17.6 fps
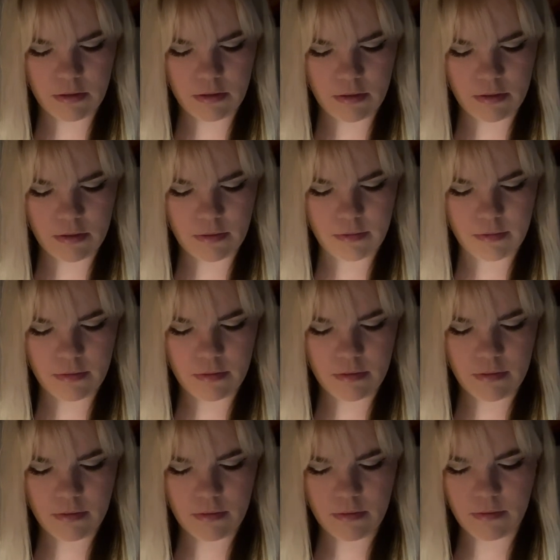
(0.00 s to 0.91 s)

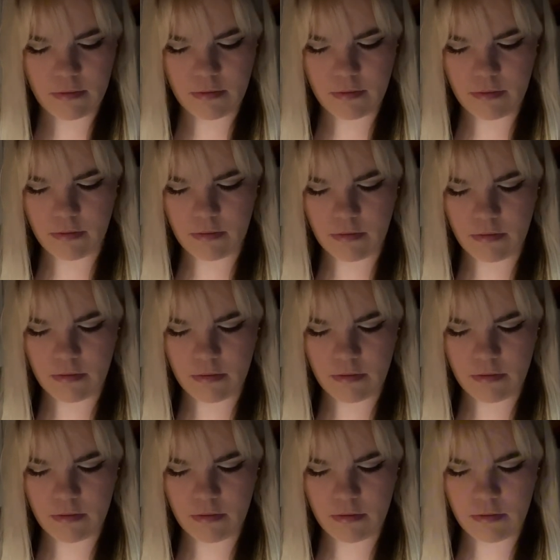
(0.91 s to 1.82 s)

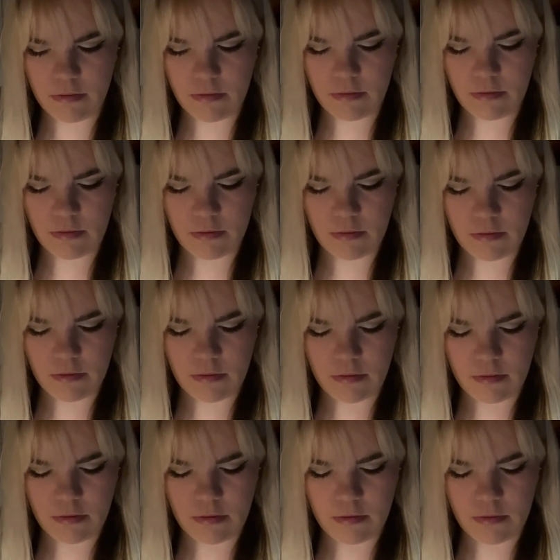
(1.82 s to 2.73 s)

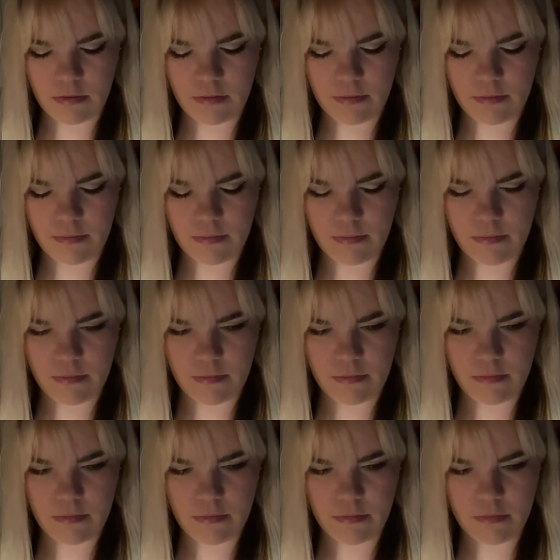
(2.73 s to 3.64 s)

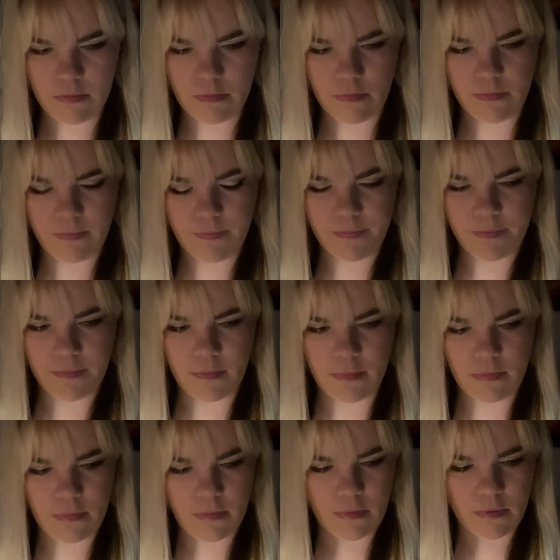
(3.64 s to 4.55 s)

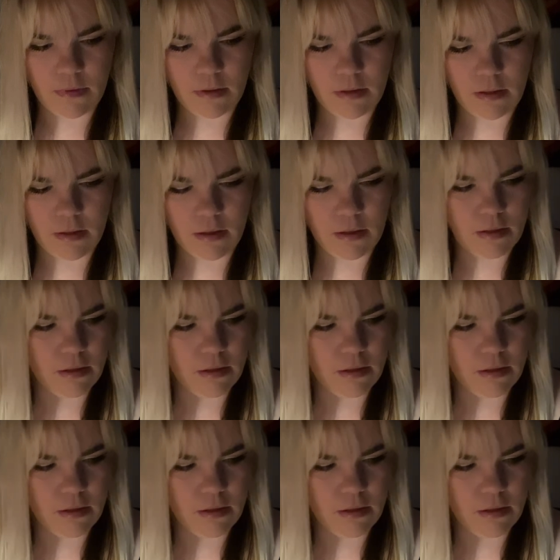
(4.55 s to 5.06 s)
[no speech]